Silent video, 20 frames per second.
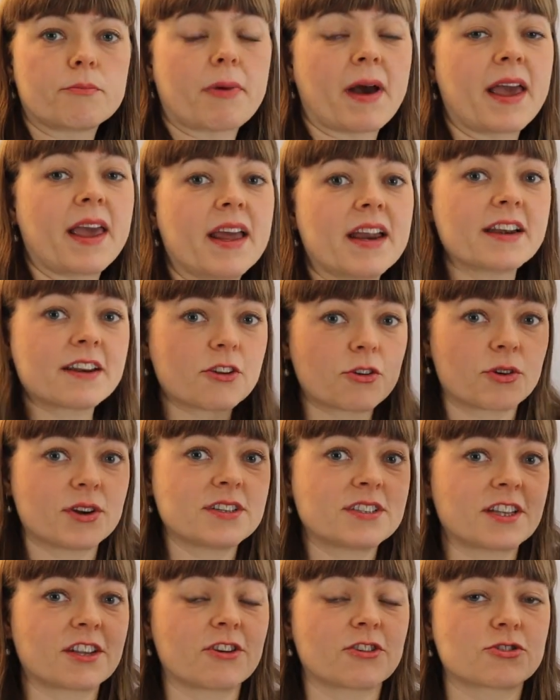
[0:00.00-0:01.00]
by
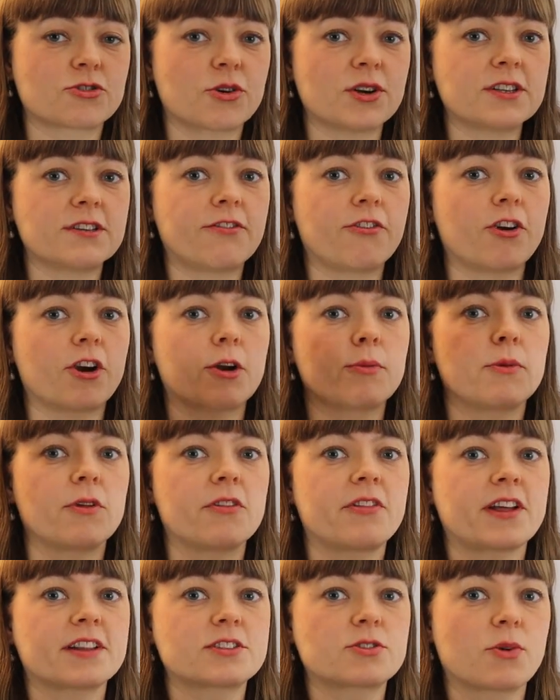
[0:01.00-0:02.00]
increasing your choice
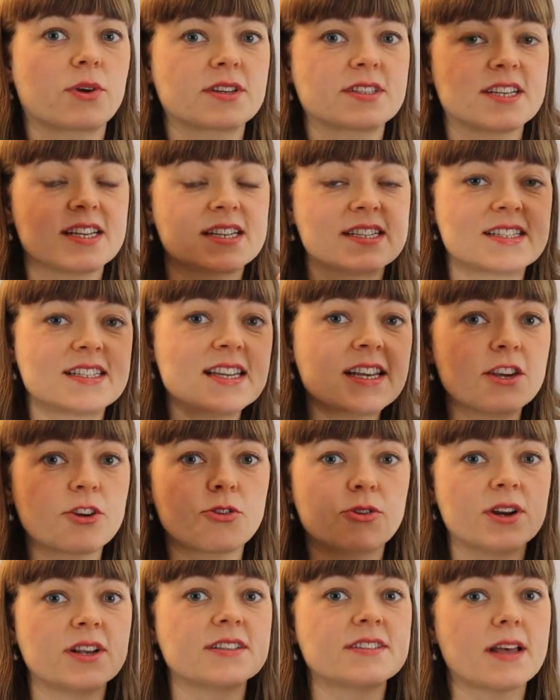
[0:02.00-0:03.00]
variable, that's going to
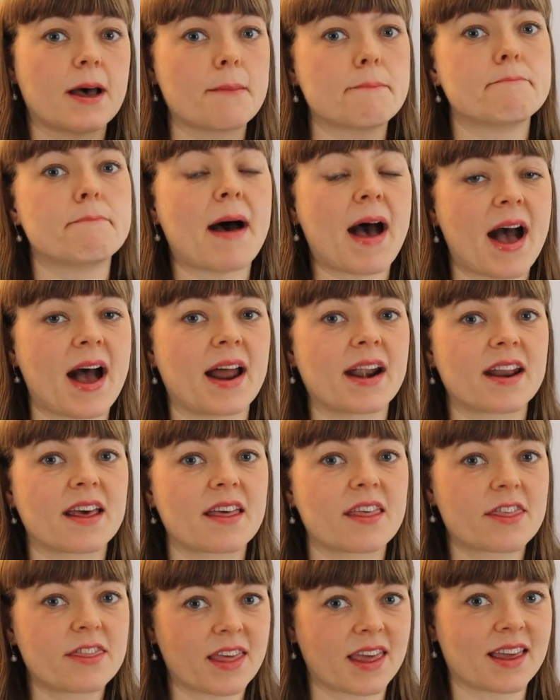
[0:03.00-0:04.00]
decrease a bad
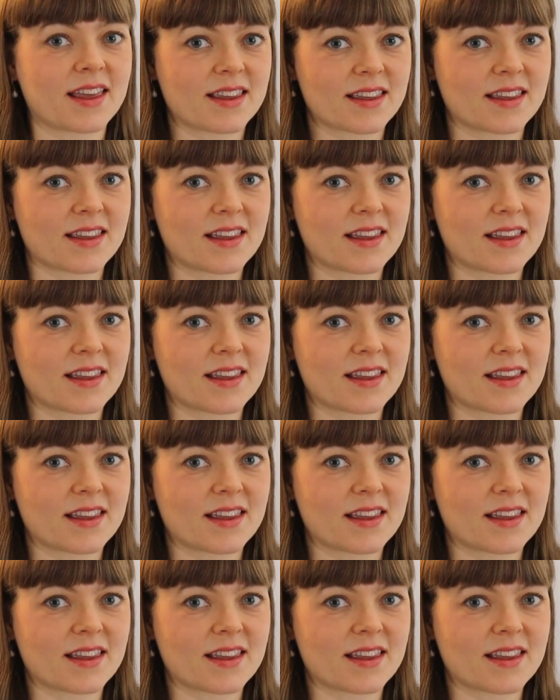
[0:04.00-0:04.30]
thing.